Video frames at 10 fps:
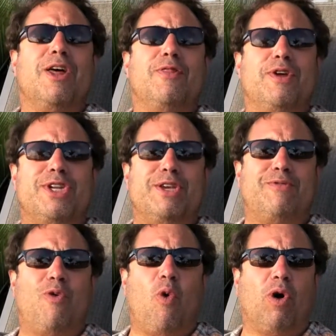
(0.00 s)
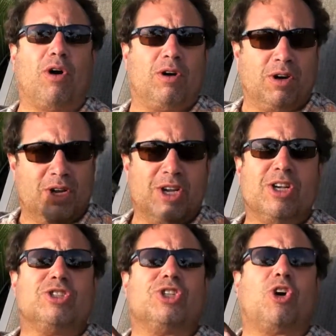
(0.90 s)
The D4,
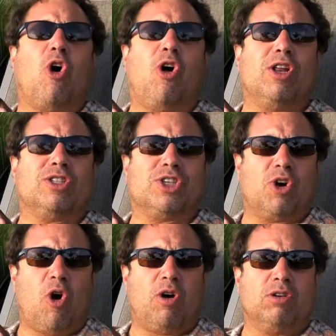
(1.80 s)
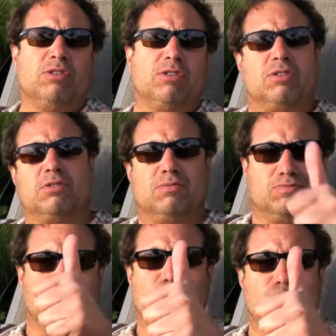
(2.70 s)
Cigar and Cigars,
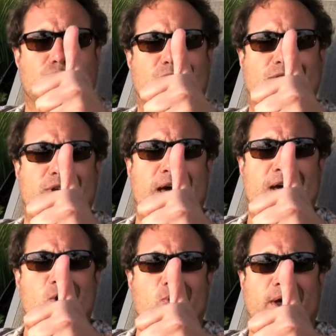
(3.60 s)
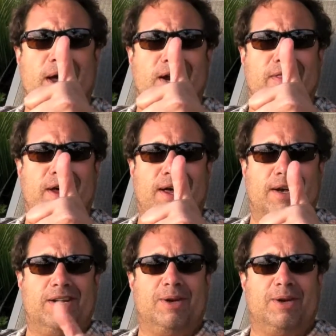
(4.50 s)
says A-OK to that.